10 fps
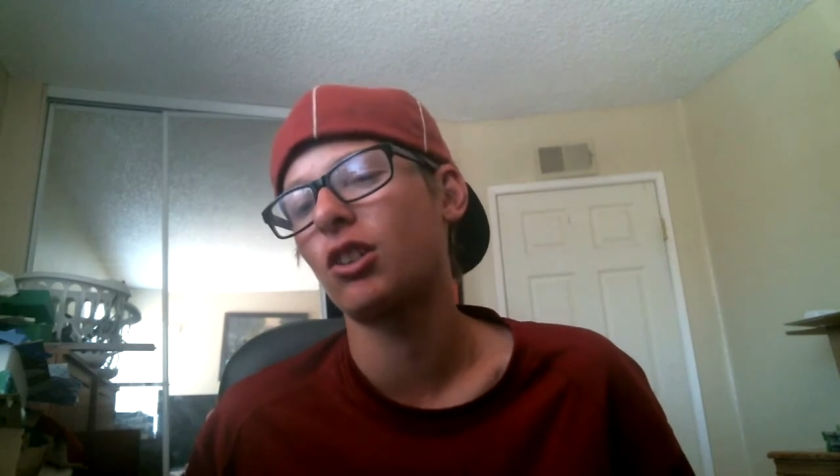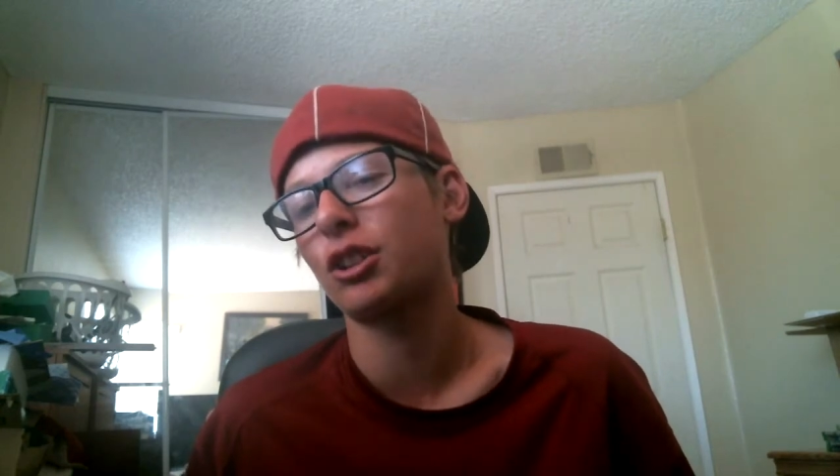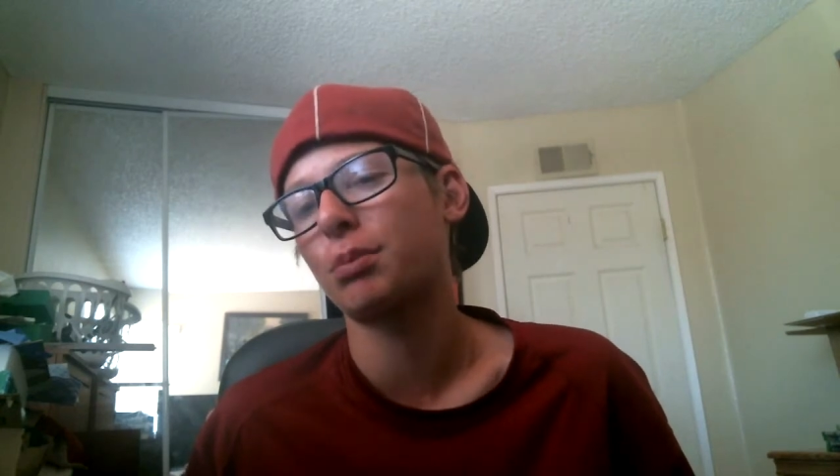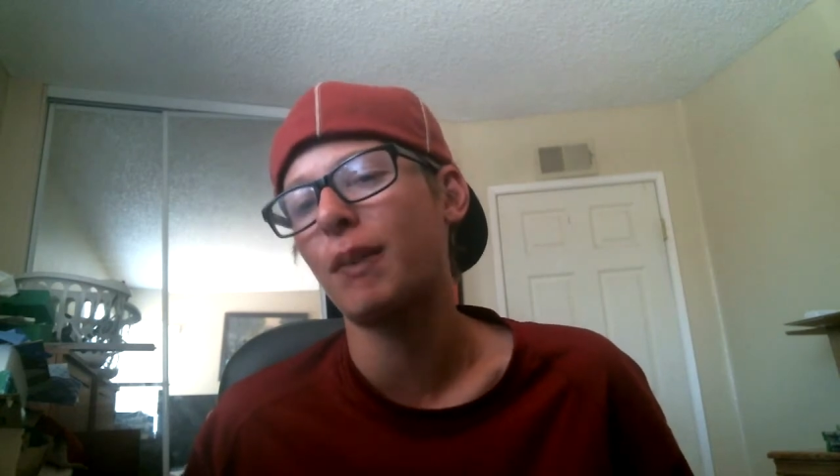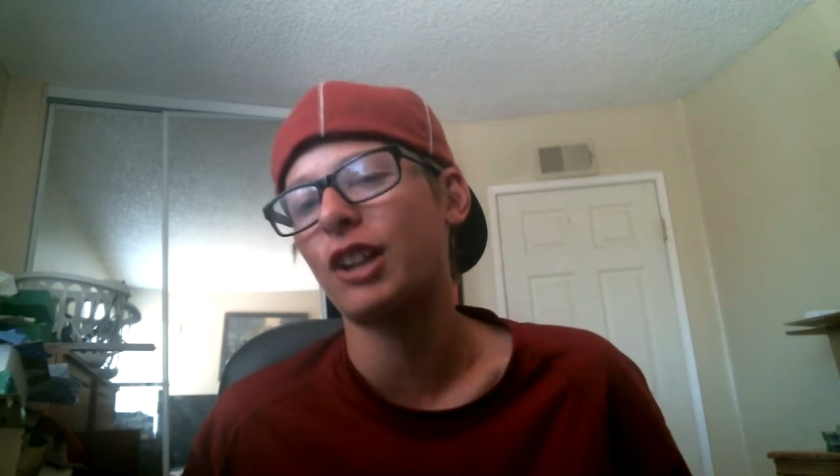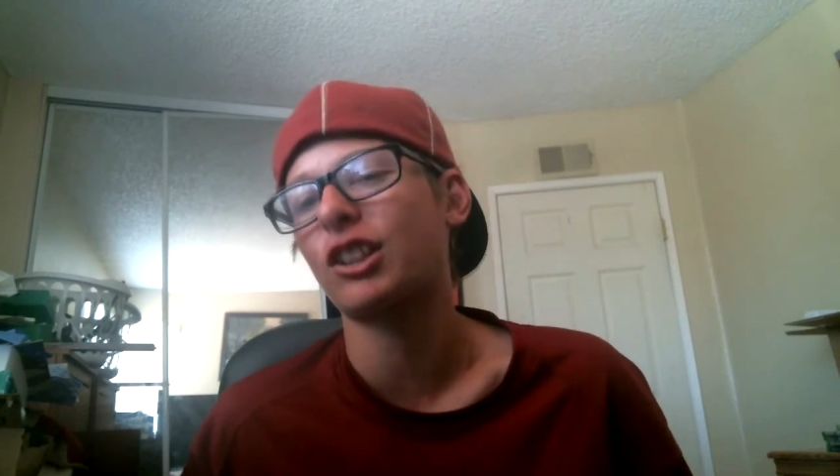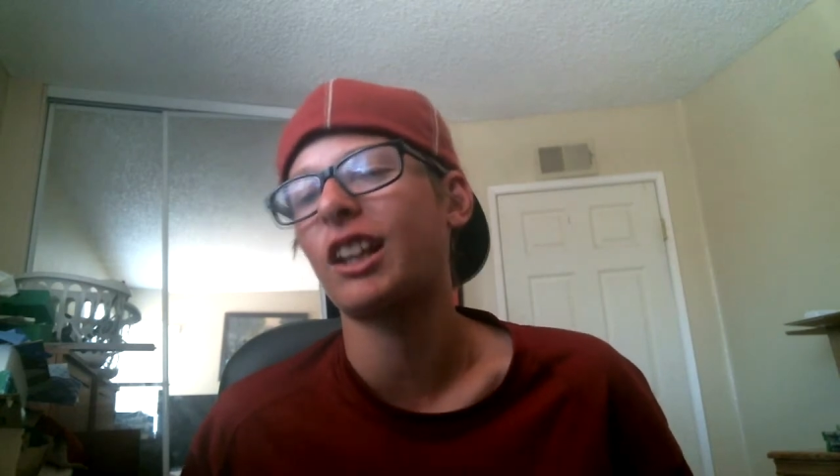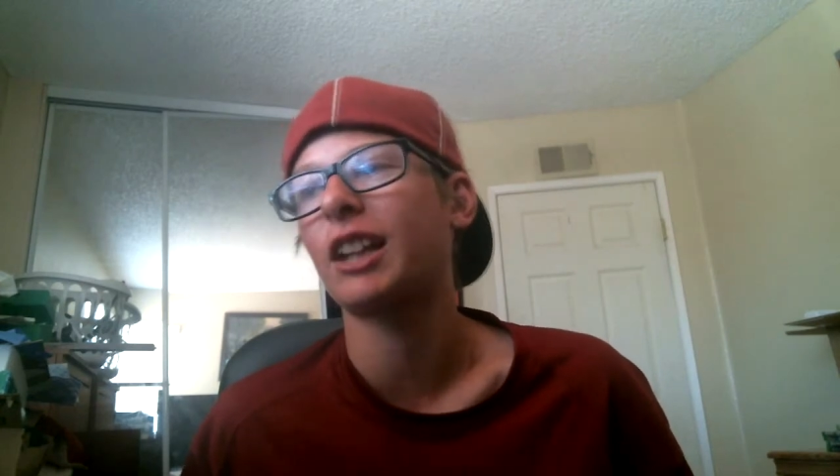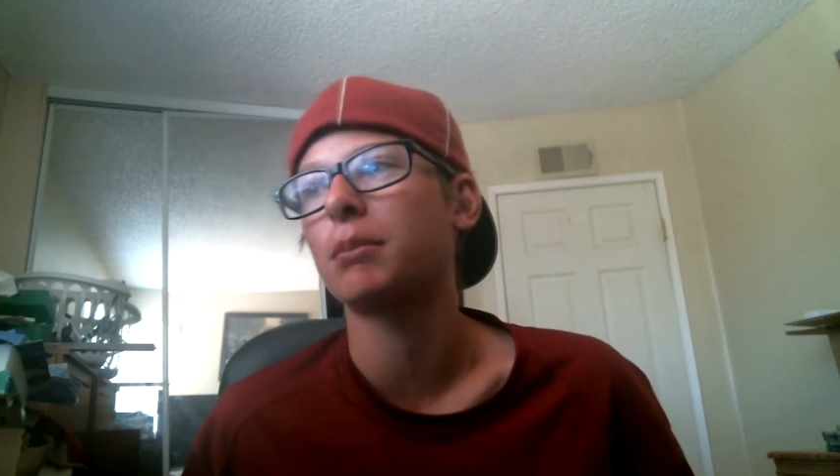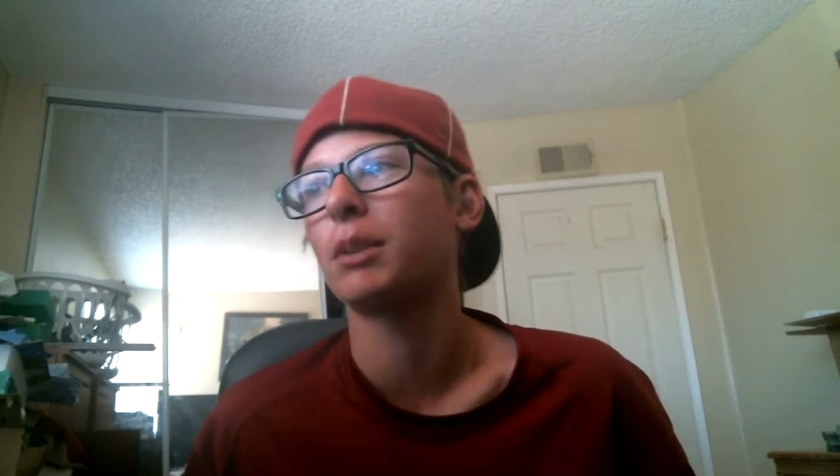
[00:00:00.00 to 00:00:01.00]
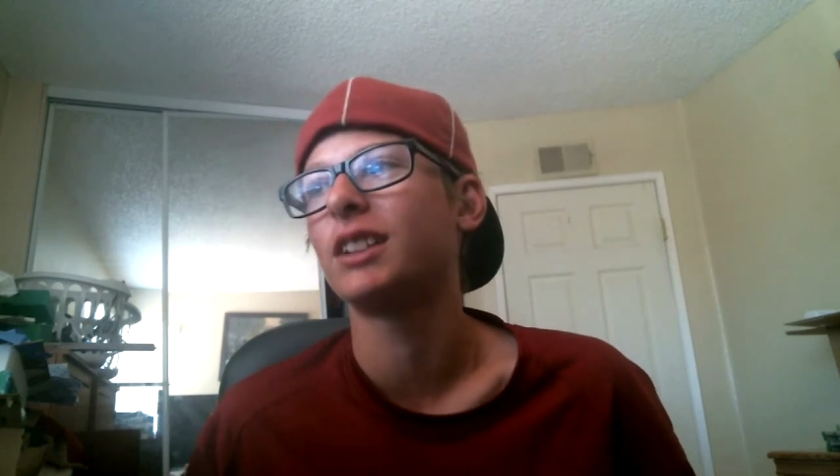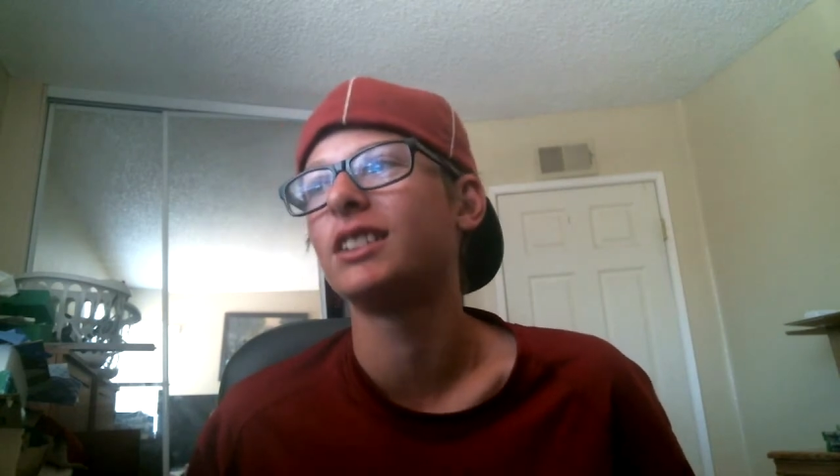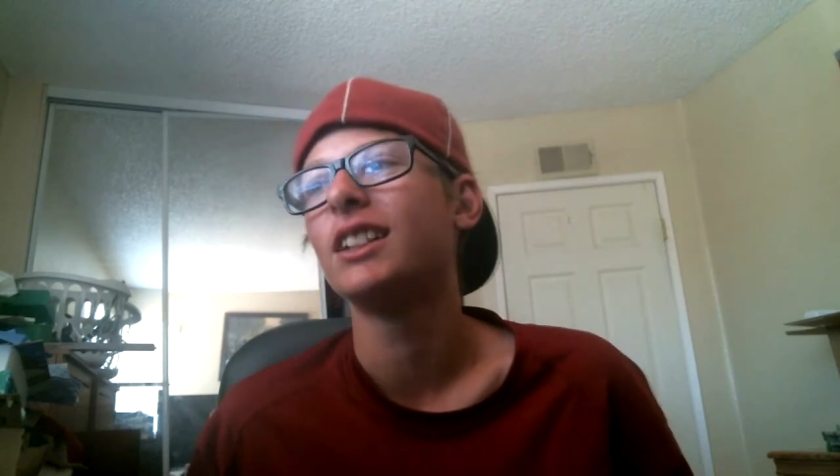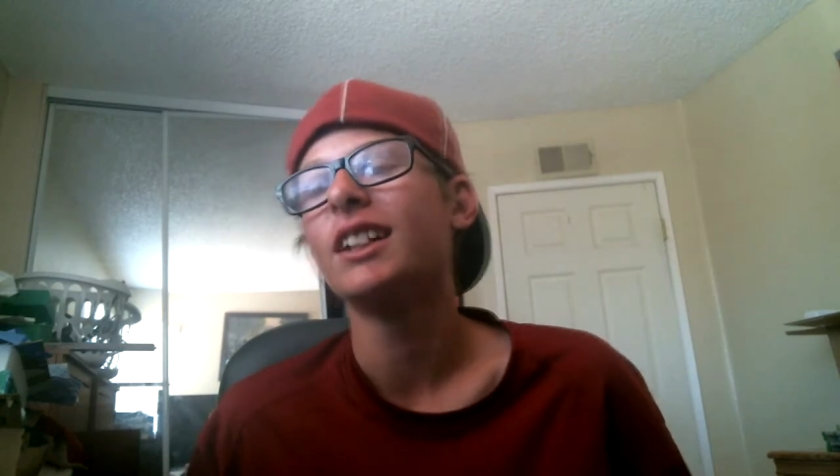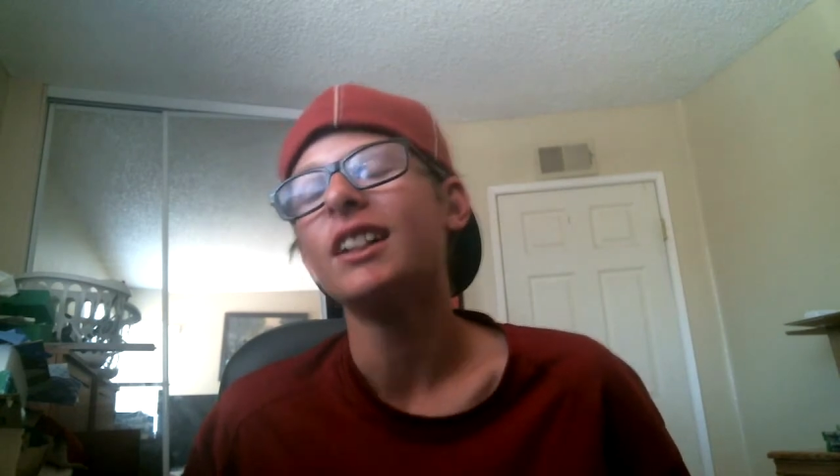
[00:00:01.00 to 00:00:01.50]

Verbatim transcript: or smash that like button.